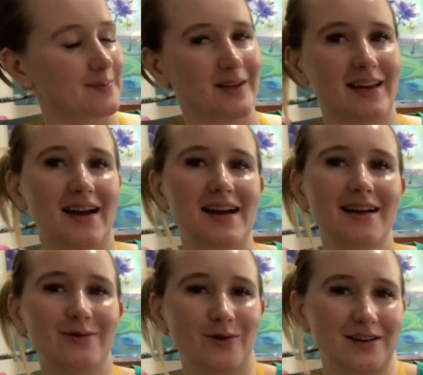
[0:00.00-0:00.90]
But yeah, I had
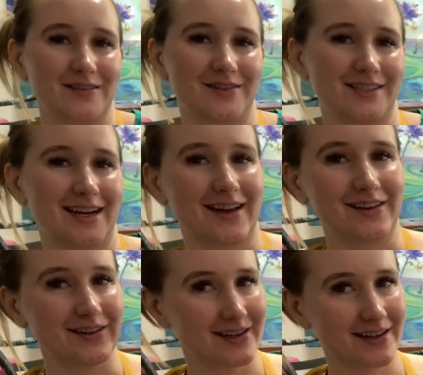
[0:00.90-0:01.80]
a wonderful
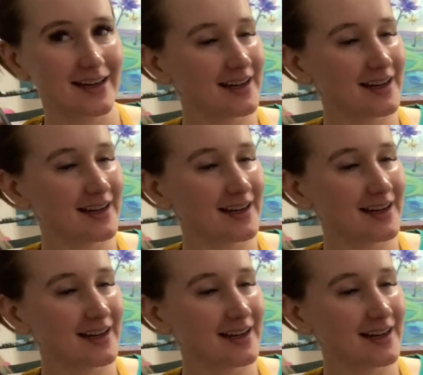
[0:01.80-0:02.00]
childhood.